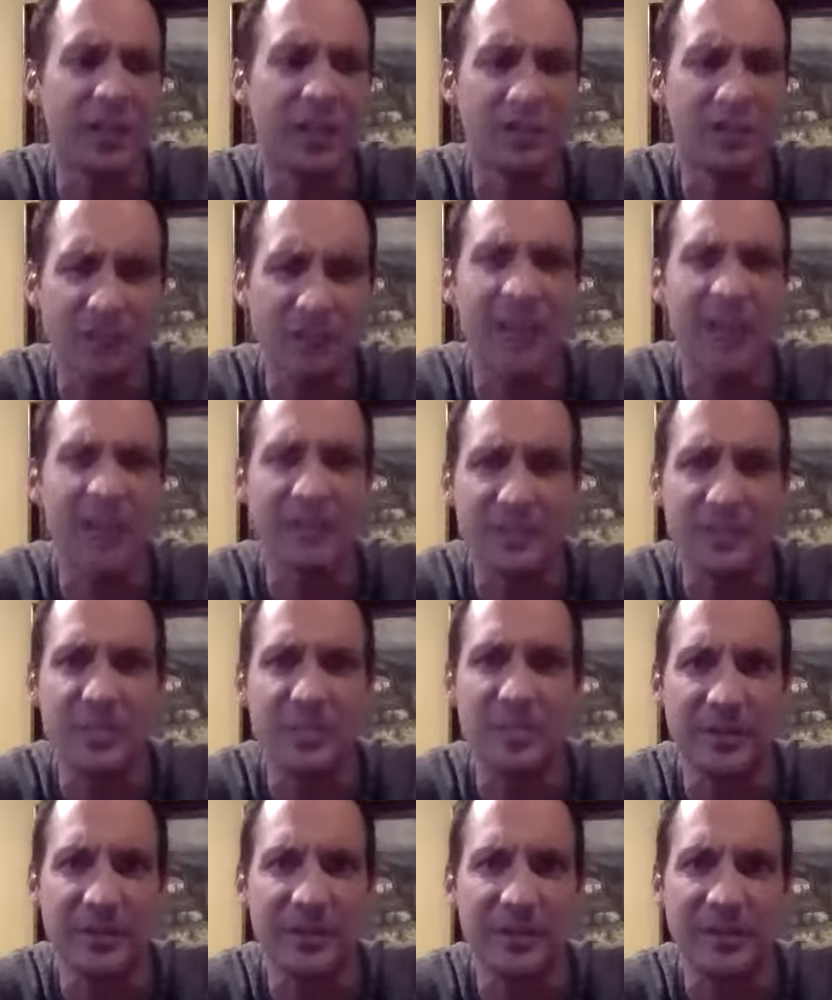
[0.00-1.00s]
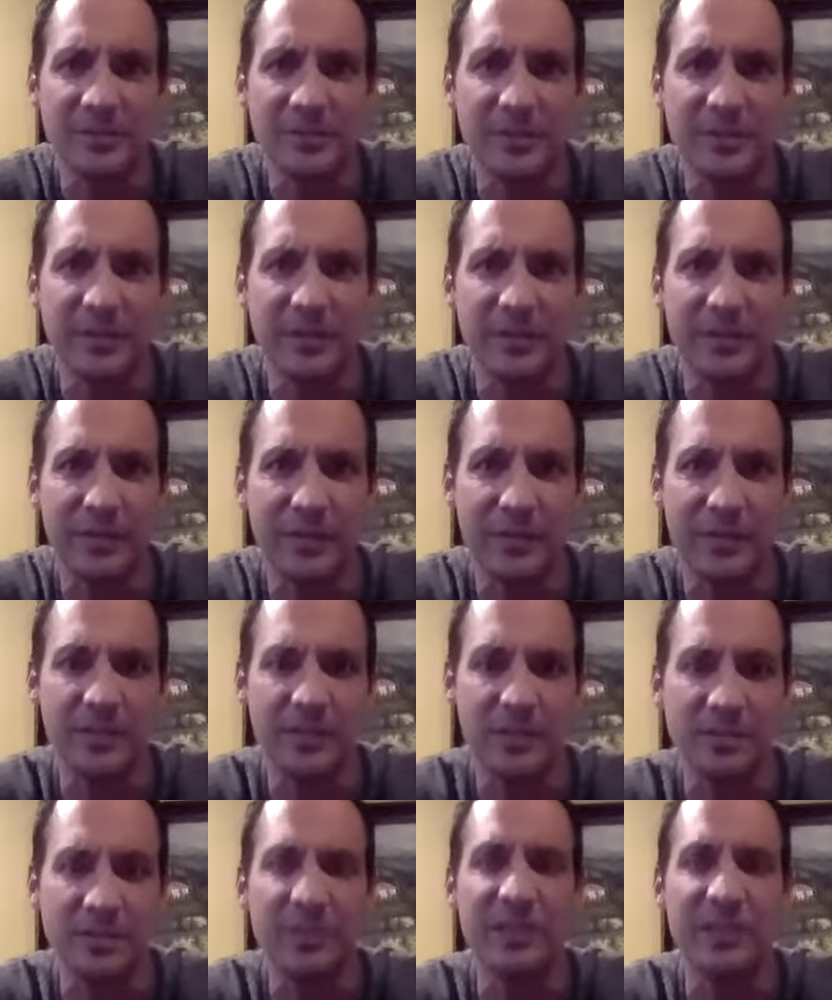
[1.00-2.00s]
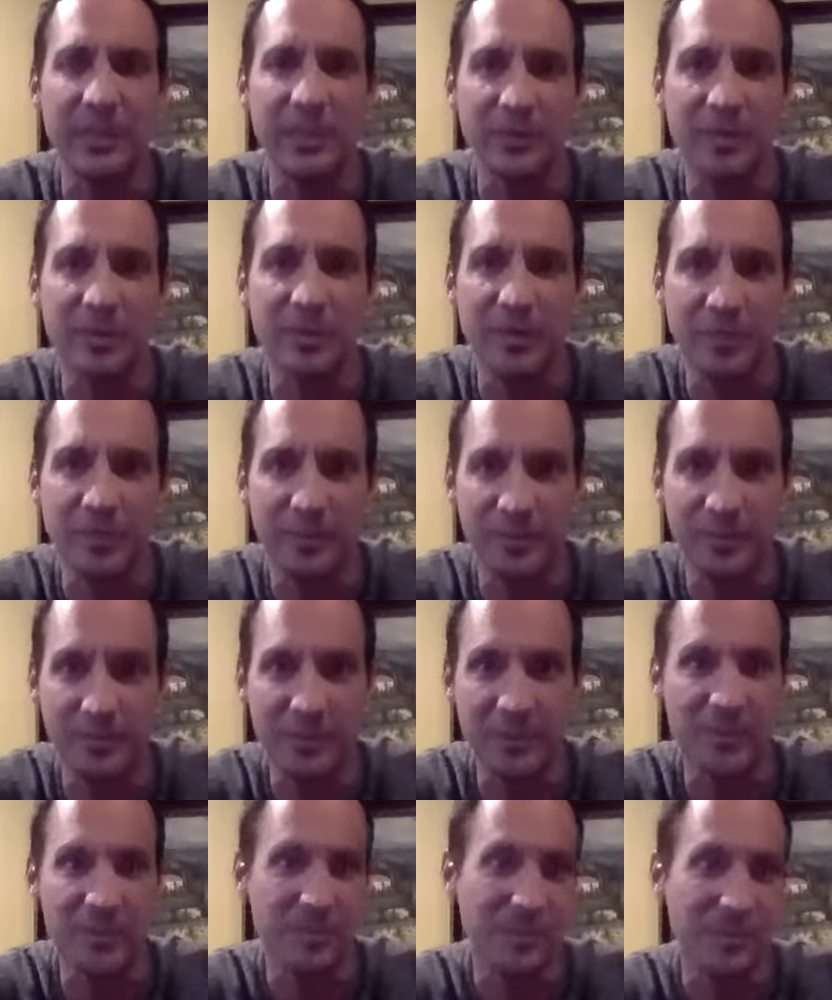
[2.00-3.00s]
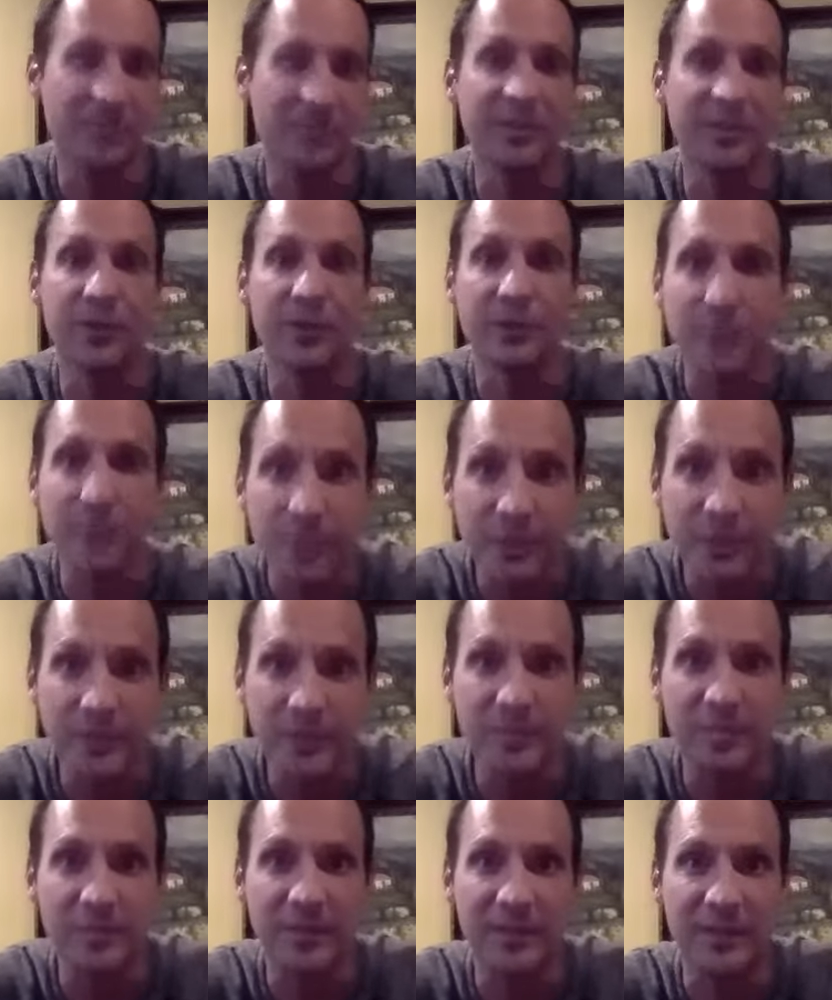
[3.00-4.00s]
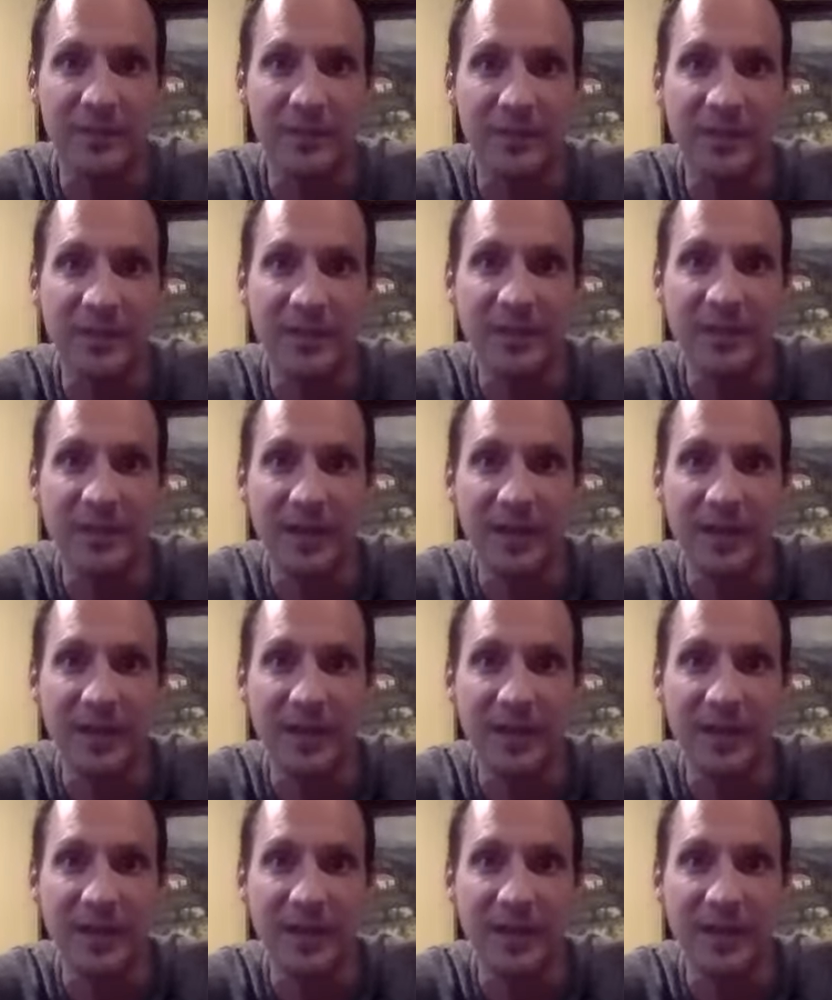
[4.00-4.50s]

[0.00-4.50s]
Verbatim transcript: a, lot of experience when I when I communicate with people, especially people that are new to this space.